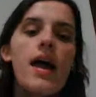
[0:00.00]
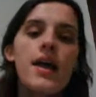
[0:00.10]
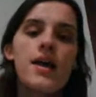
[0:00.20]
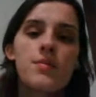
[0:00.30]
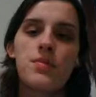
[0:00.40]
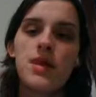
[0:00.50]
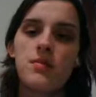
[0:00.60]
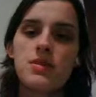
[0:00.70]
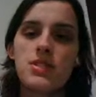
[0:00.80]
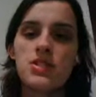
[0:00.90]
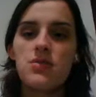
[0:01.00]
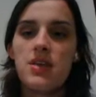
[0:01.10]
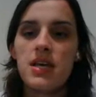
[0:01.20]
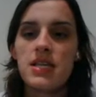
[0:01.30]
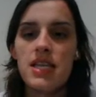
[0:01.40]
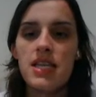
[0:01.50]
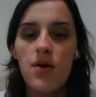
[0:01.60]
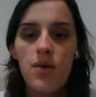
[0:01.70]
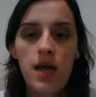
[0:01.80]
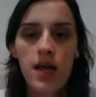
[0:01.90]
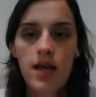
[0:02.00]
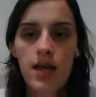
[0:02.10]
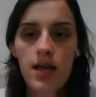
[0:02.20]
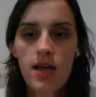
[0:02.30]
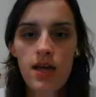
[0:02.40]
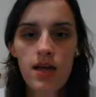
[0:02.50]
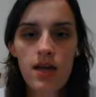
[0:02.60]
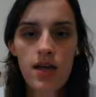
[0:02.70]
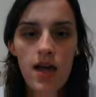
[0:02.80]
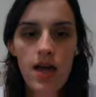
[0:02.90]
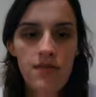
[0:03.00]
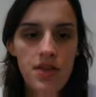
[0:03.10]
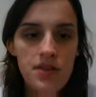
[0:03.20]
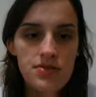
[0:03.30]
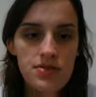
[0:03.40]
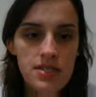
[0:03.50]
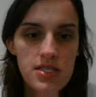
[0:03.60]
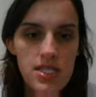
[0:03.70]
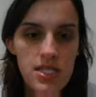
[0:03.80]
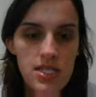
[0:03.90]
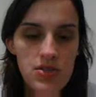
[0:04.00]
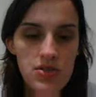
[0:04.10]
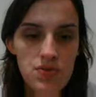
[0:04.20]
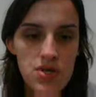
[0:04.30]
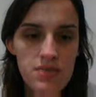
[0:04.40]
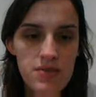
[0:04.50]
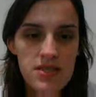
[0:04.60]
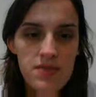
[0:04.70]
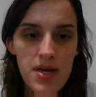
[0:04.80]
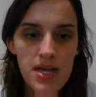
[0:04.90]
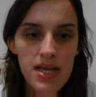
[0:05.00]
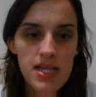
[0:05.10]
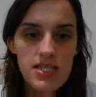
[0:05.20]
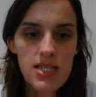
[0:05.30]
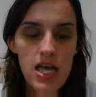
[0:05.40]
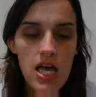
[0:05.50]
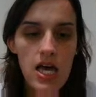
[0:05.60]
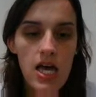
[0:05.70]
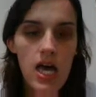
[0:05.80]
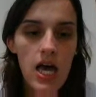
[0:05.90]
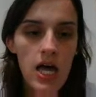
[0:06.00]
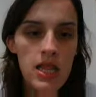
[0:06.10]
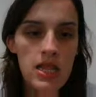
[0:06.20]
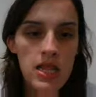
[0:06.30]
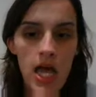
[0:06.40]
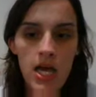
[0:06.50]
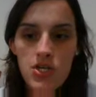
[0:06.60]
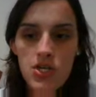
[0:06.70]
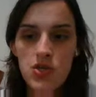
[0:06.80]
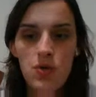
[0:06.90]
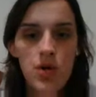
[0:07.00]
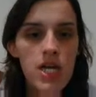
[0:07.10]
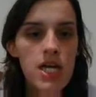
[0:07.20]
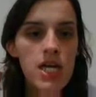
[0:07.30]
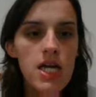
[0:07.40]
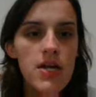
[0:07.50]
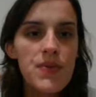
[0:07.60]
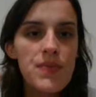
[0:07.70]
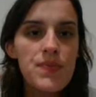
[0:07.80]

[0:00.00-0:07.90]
and be able to do things that way. Everything else looks more expensive, but again, it's a lot shorter.